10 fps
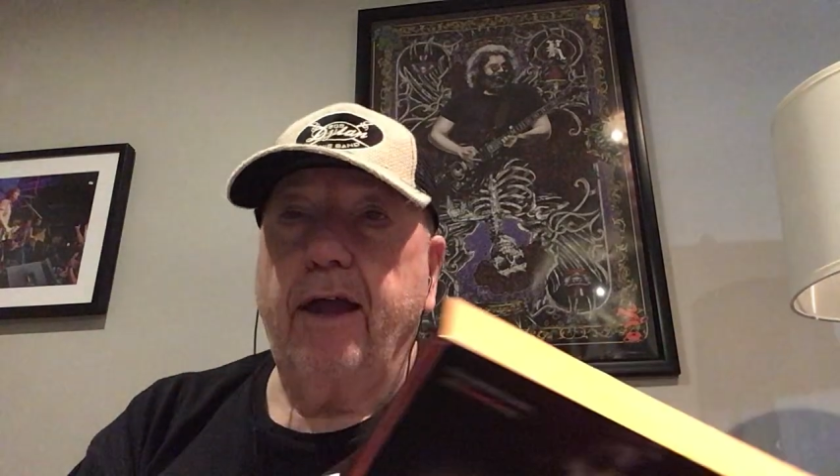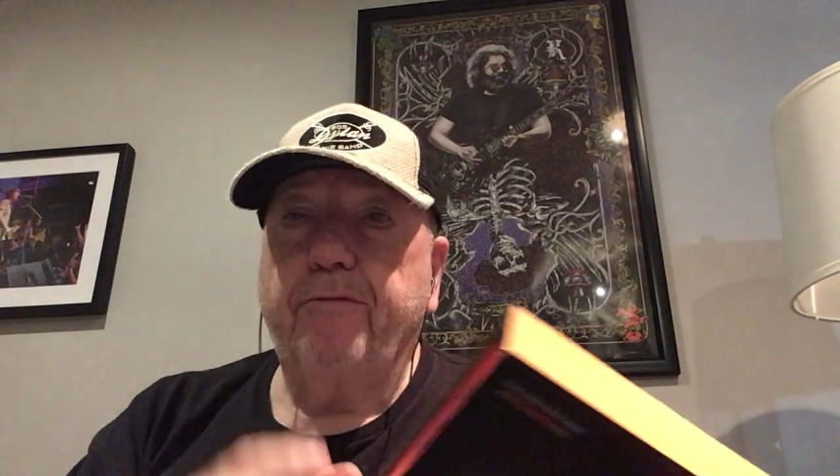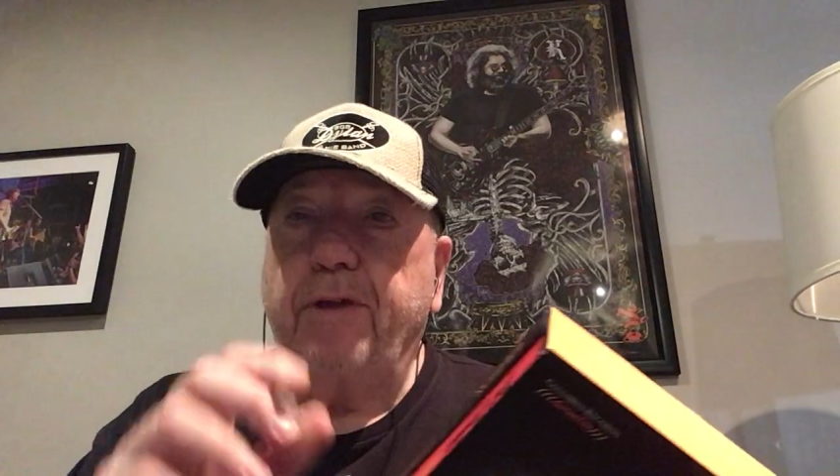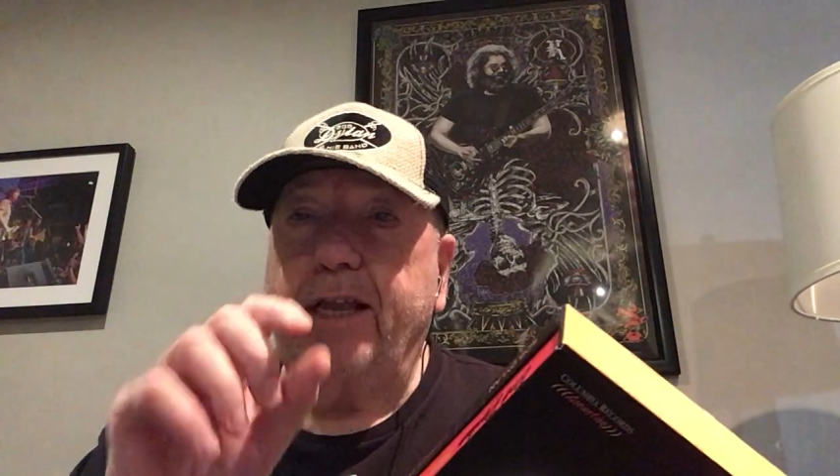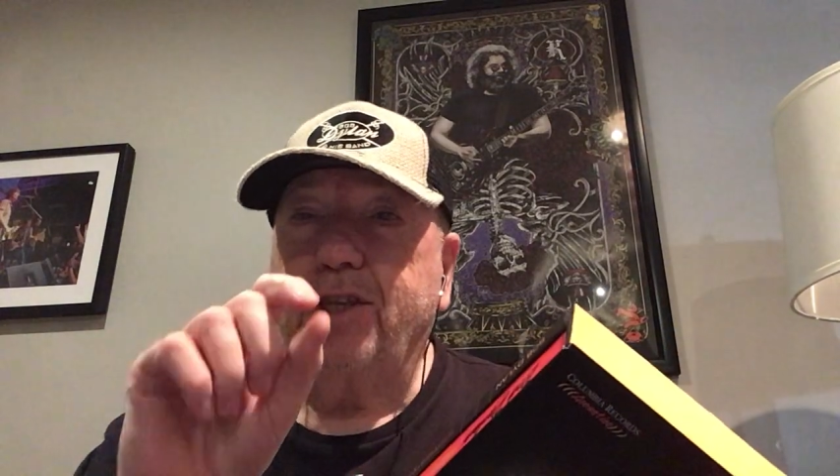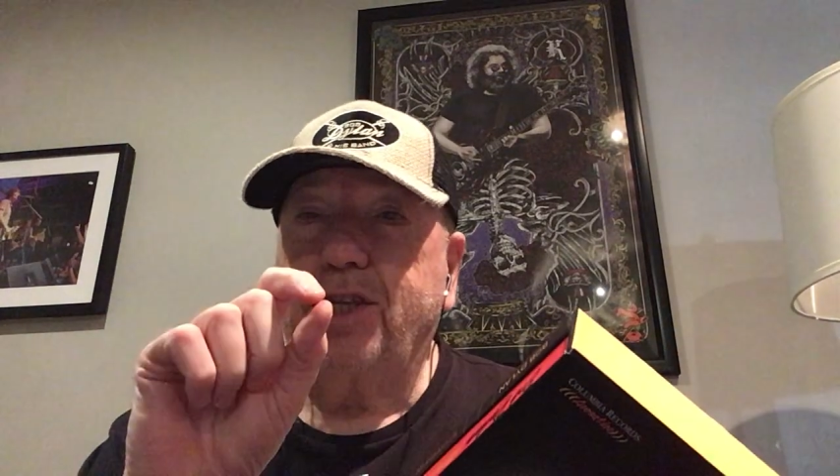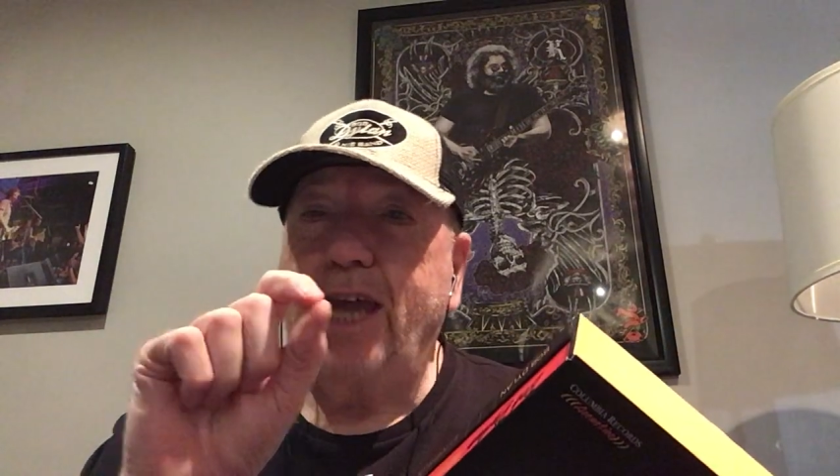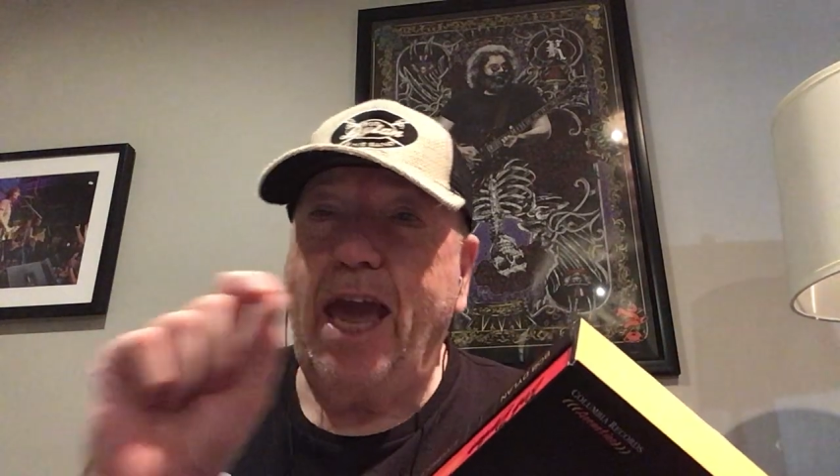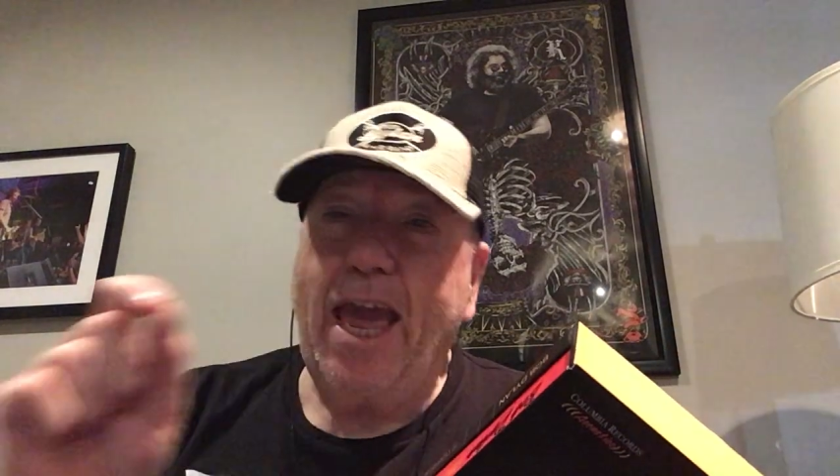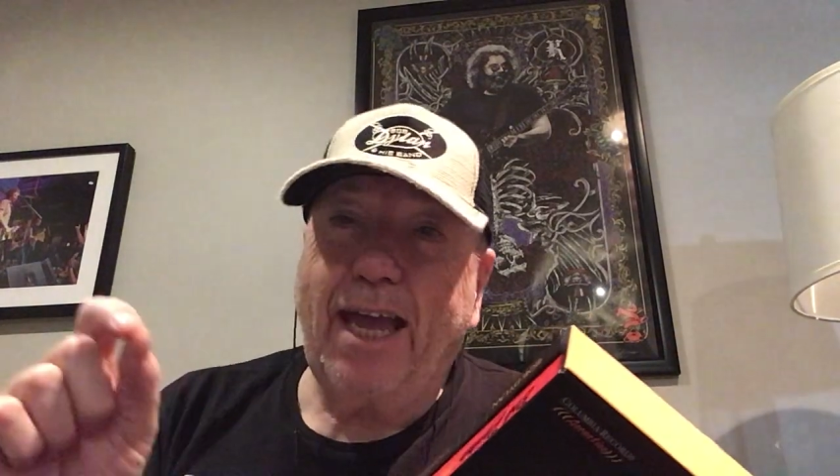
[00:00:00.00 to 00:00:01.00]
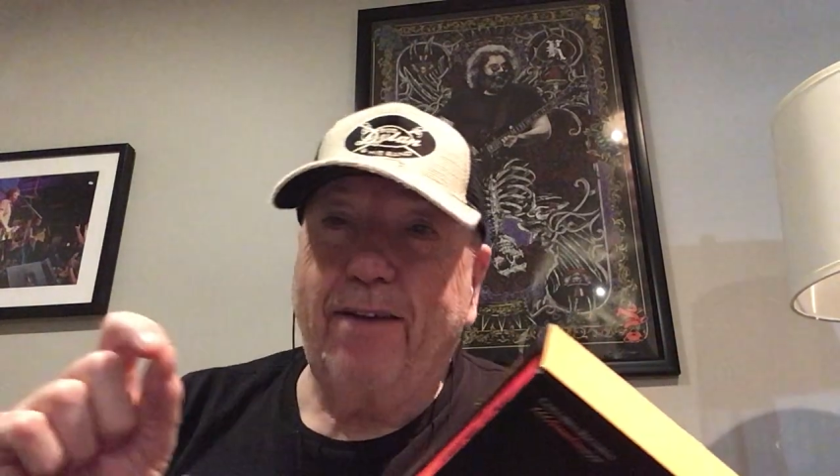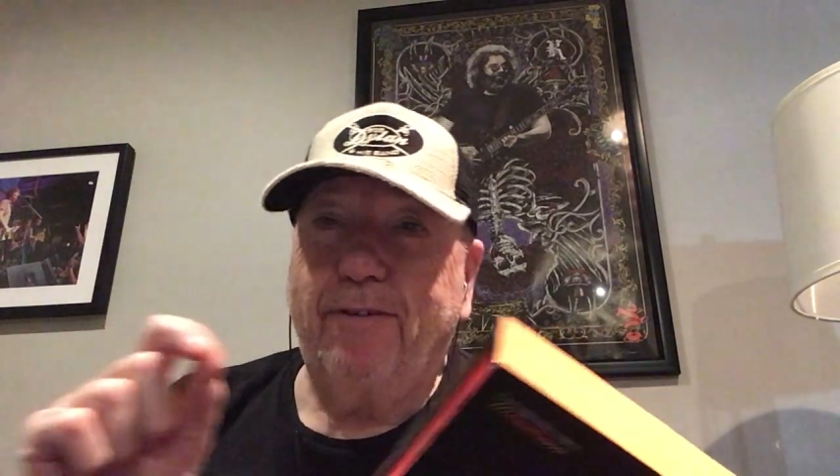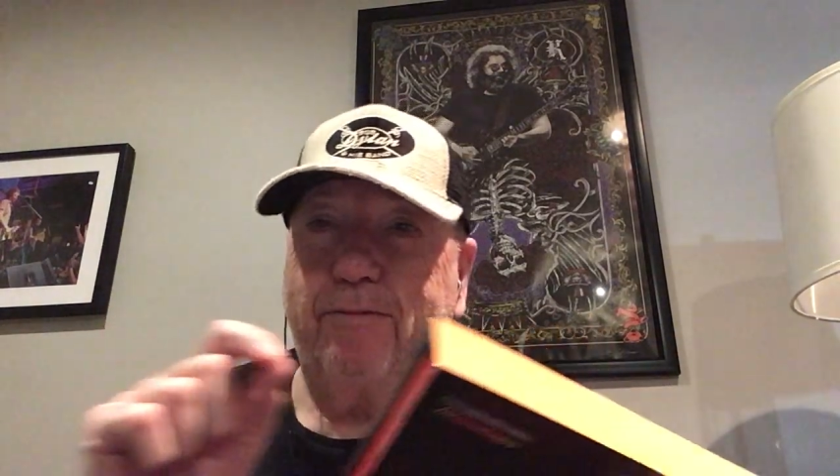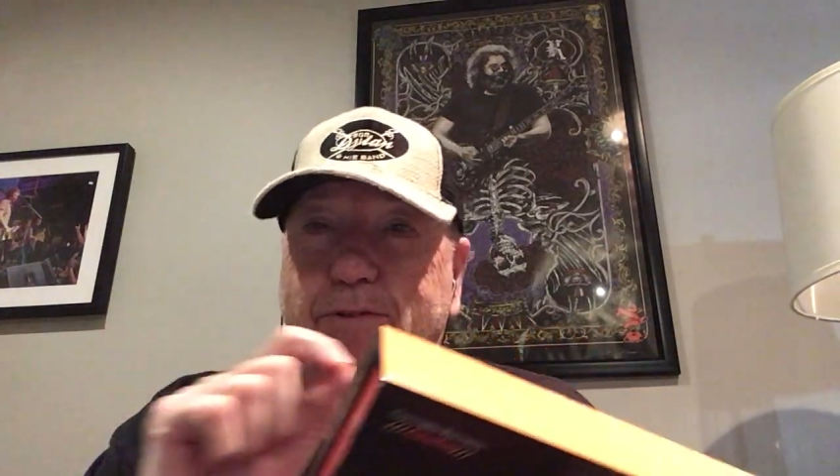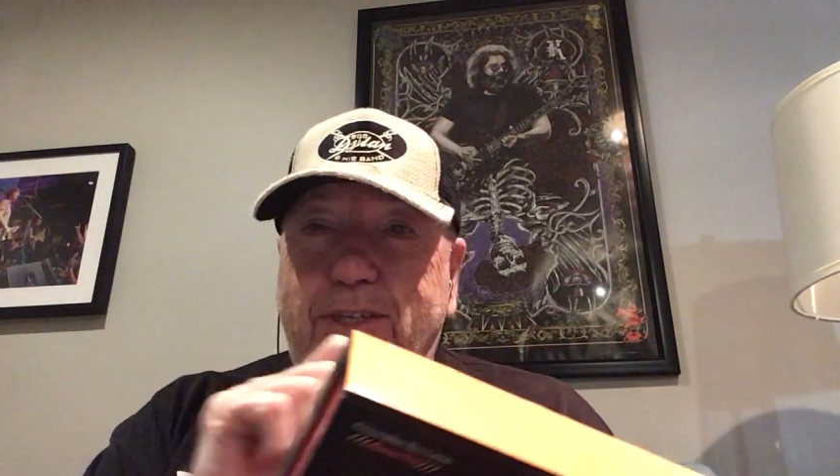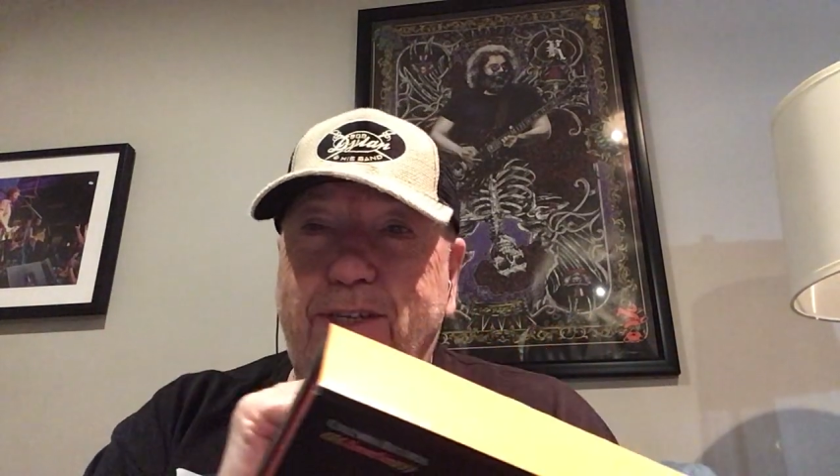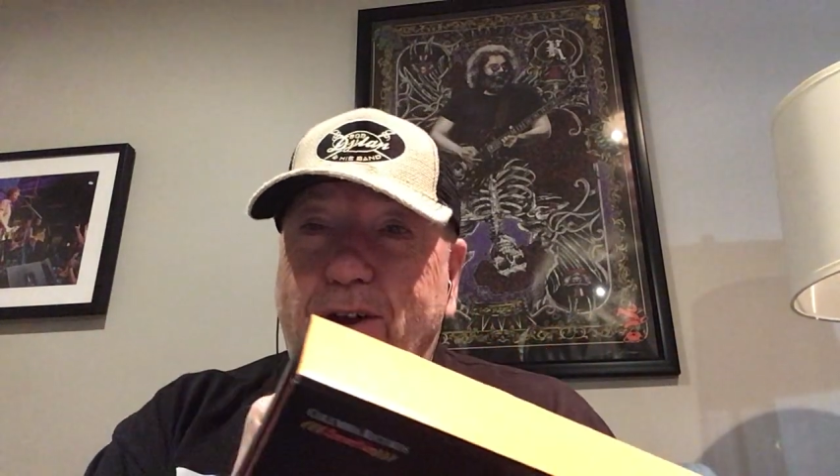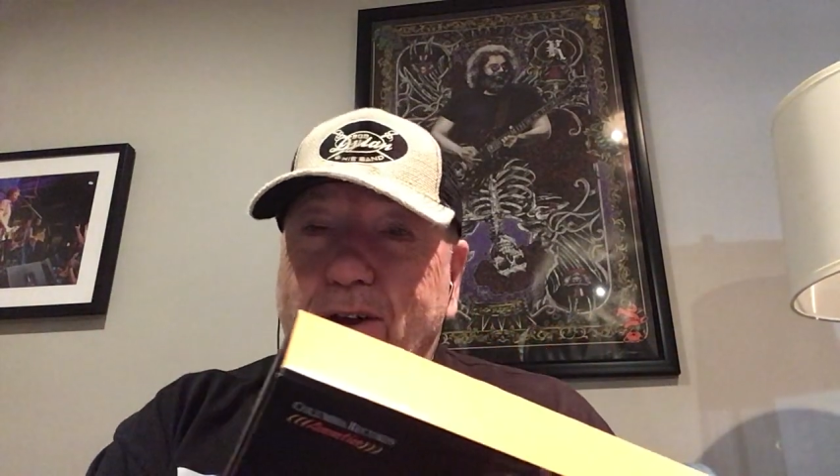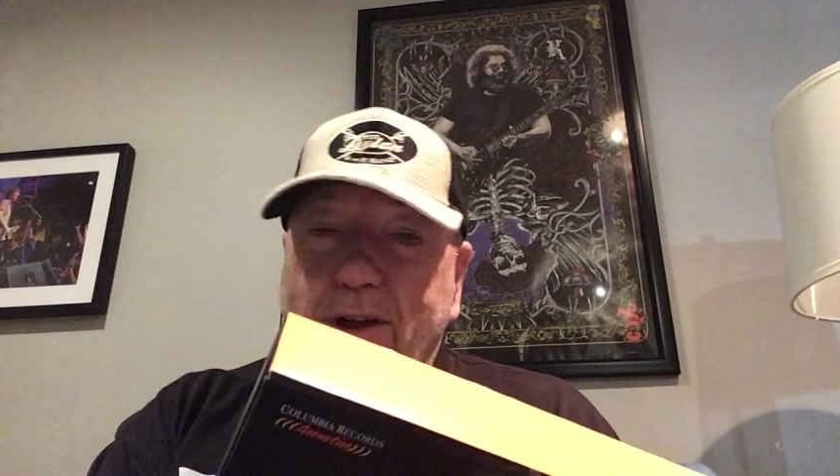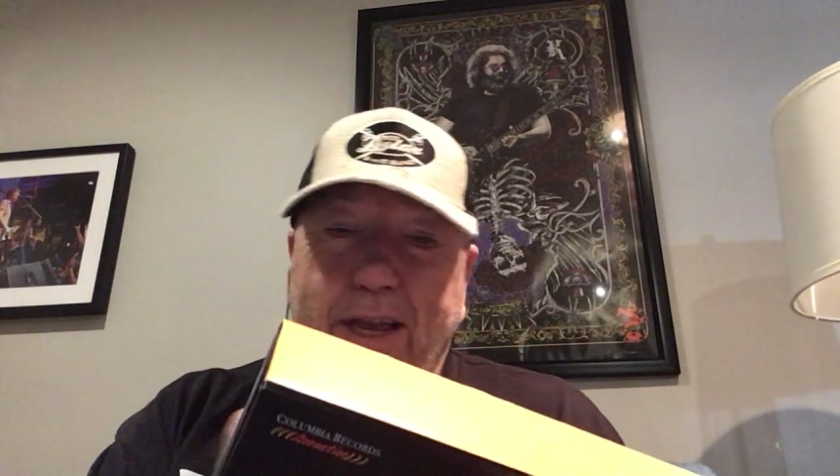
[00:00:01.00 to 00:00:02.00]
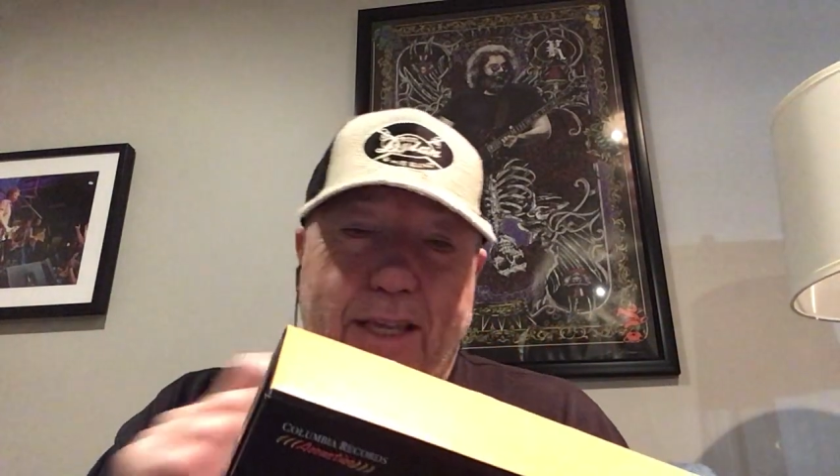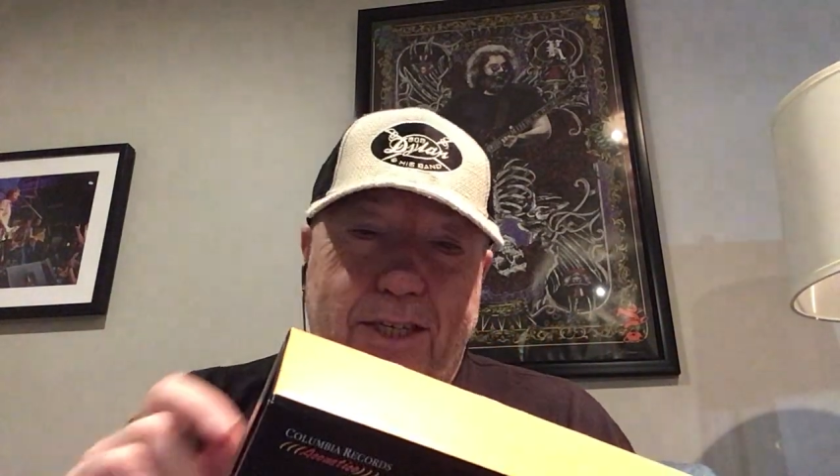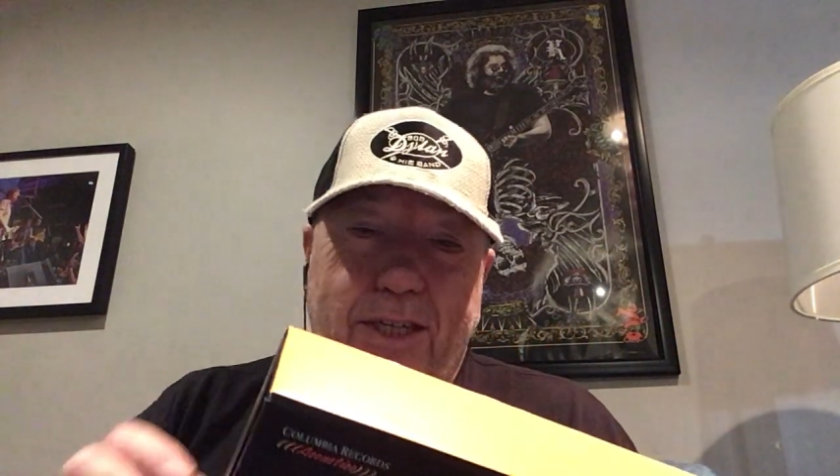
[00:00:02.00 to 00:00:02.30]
every take of every song, it's